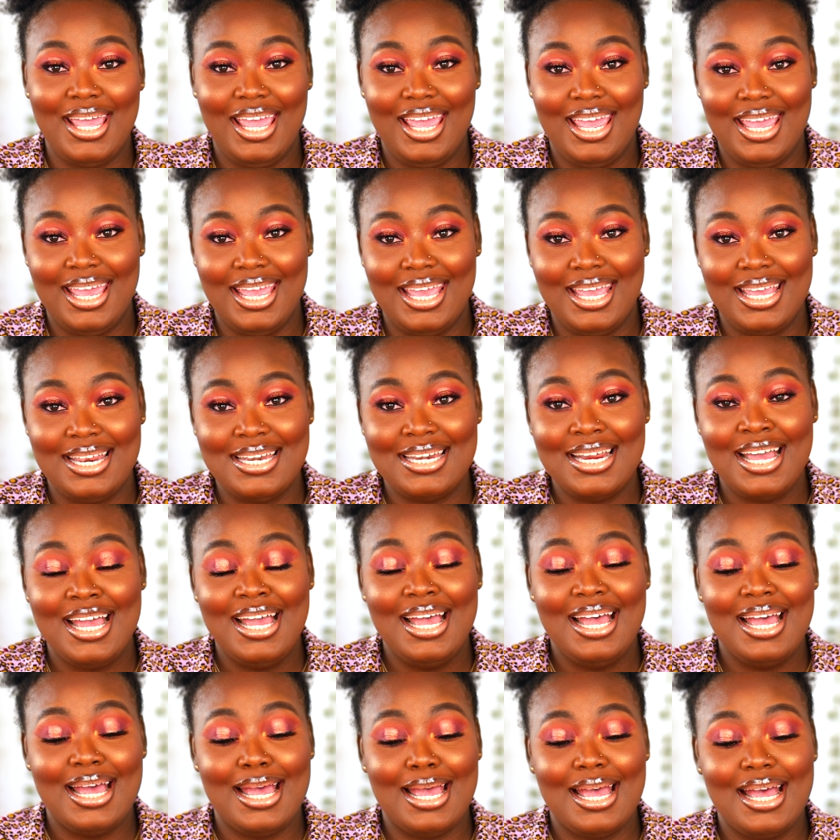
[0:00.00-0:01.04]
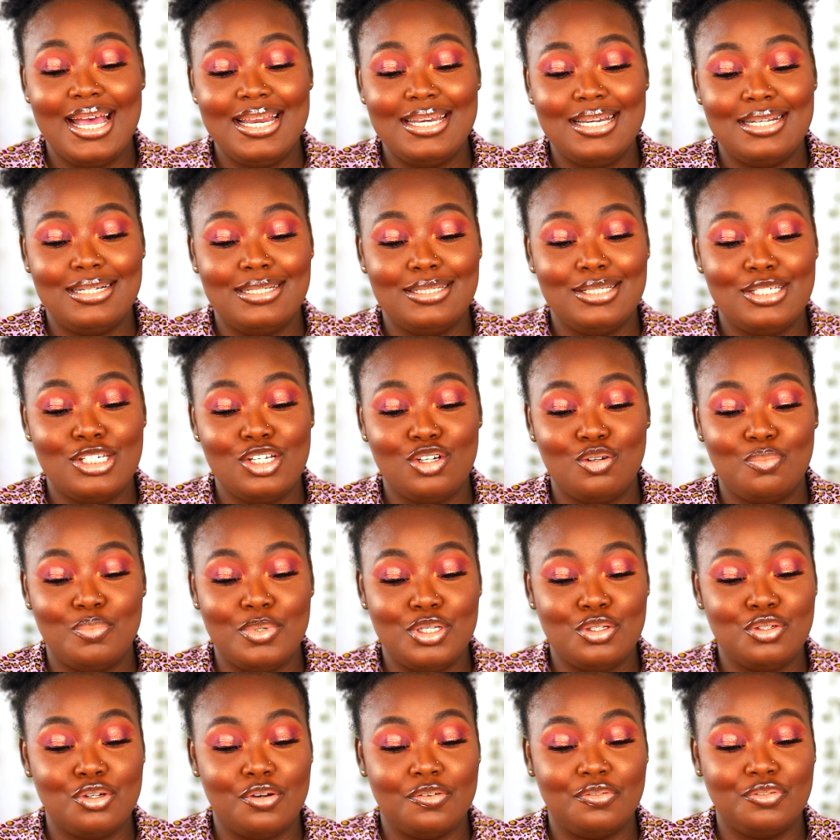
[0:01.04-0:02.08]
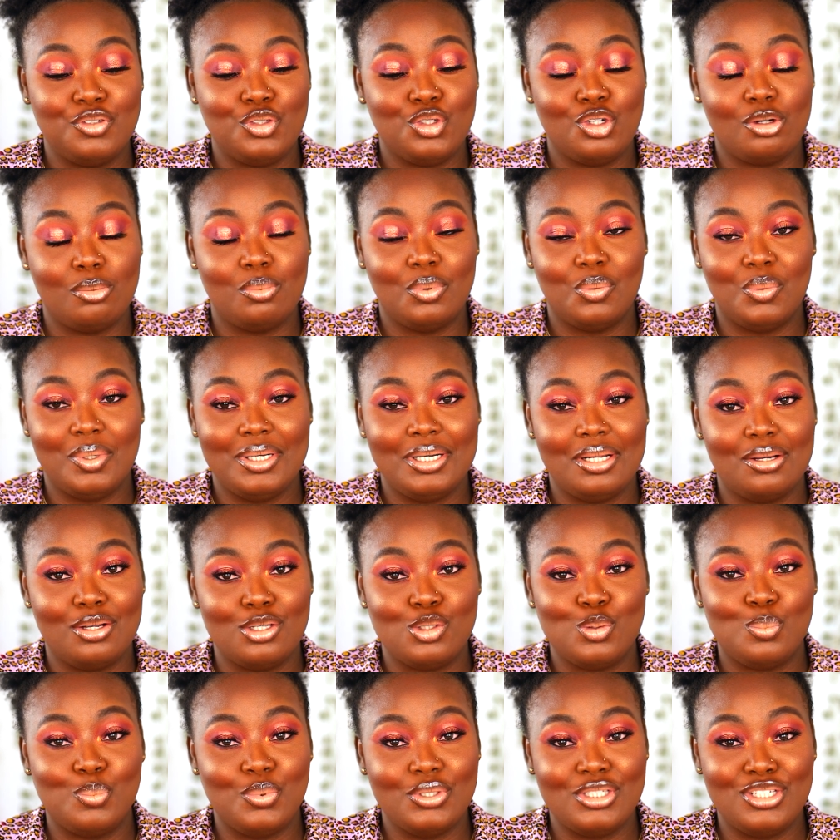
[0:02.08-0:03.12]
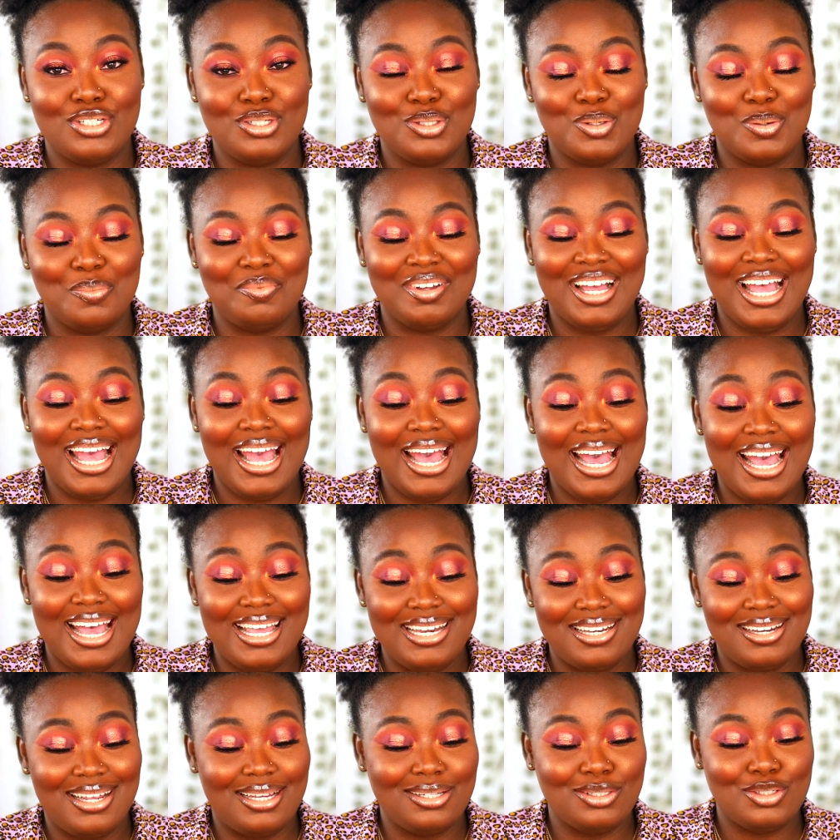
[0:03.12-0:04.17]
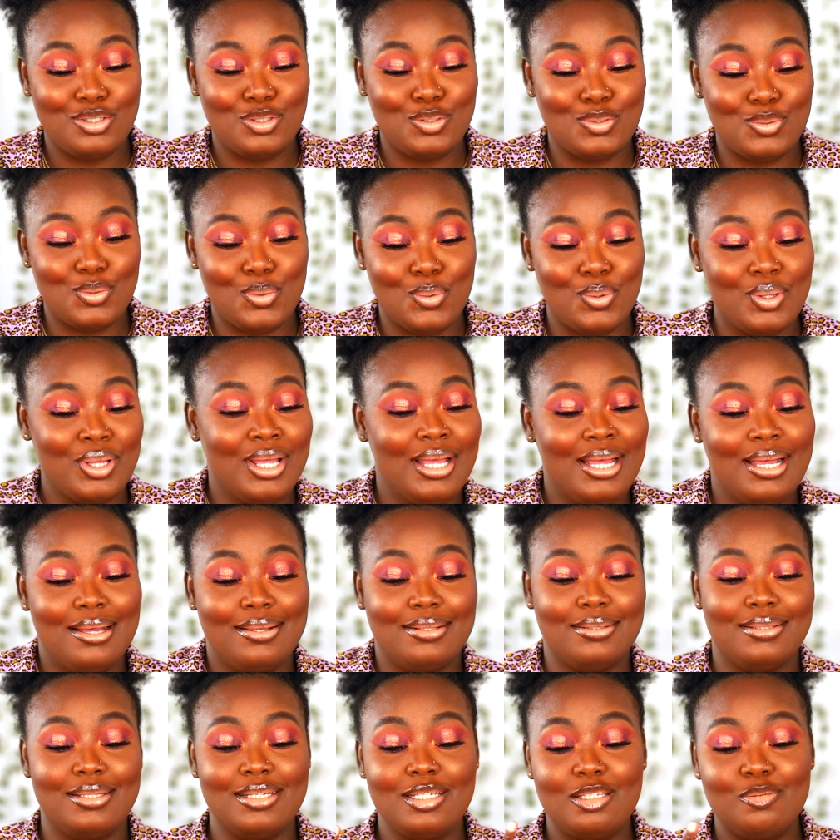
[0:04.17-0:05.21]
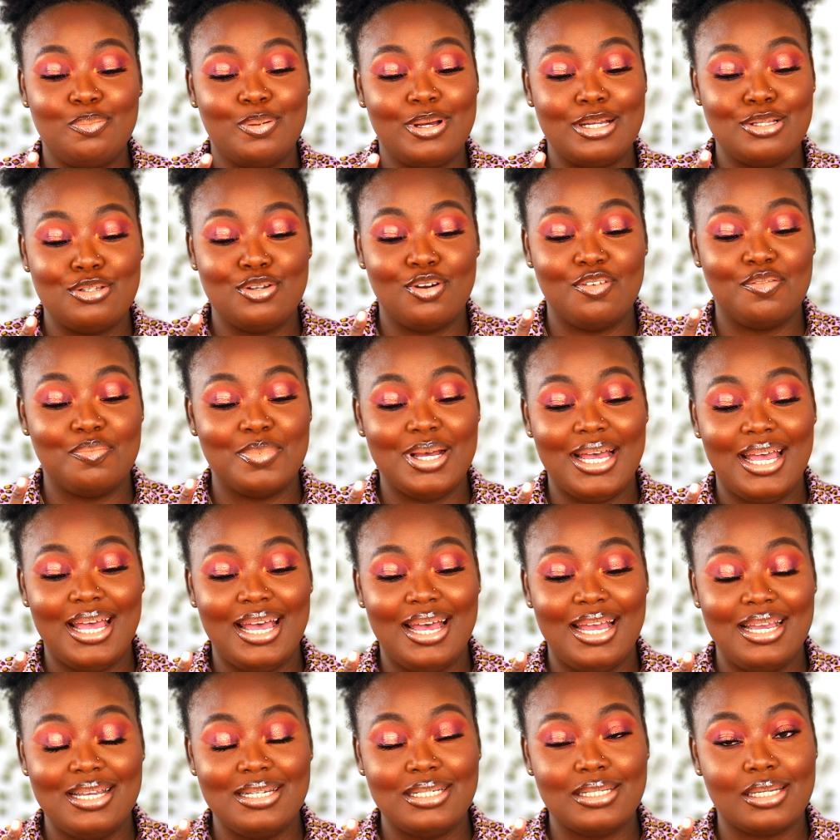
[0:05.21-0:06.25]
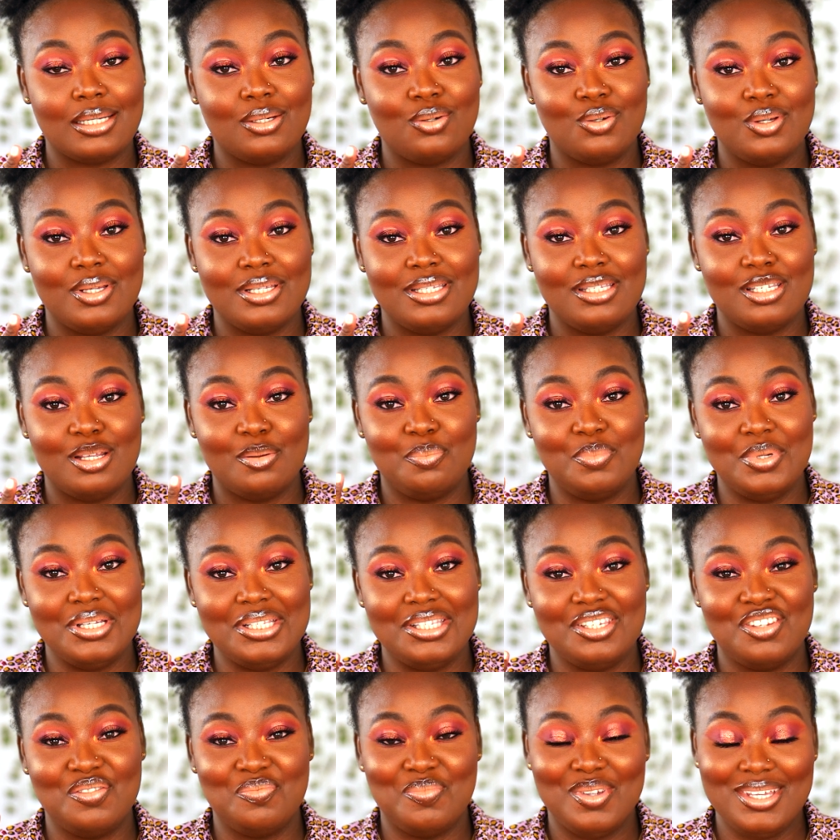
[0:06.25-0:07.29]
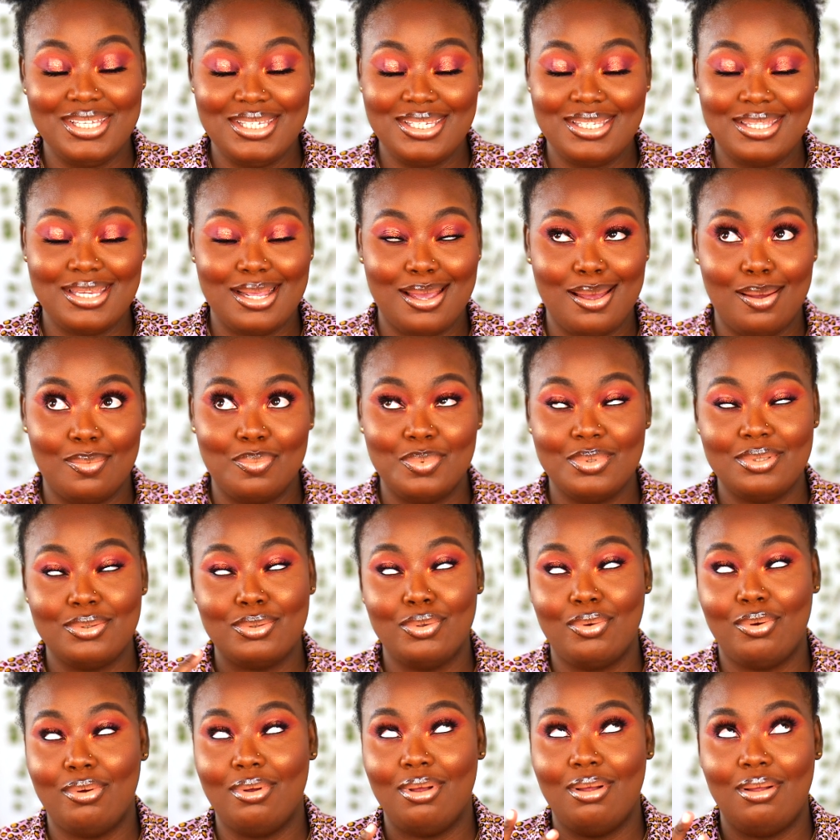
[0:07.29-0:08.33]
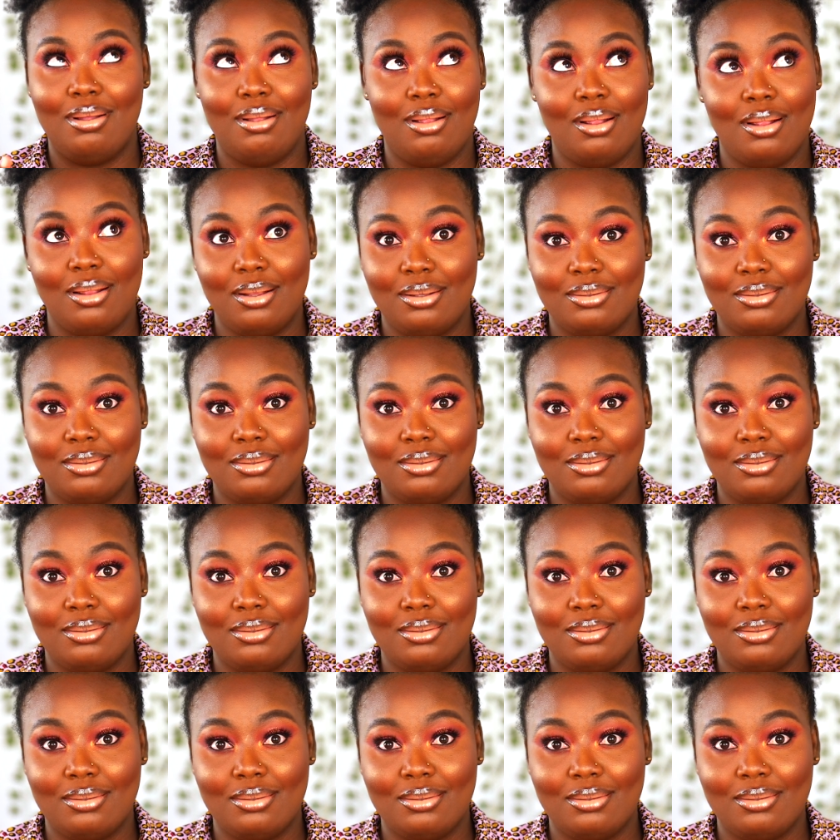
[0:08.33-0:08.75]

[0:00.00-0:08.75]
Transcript: and I had a little bit of trouble when I was putting on my eyelash, so this part of my eyeshadow is a bit messed up, so oh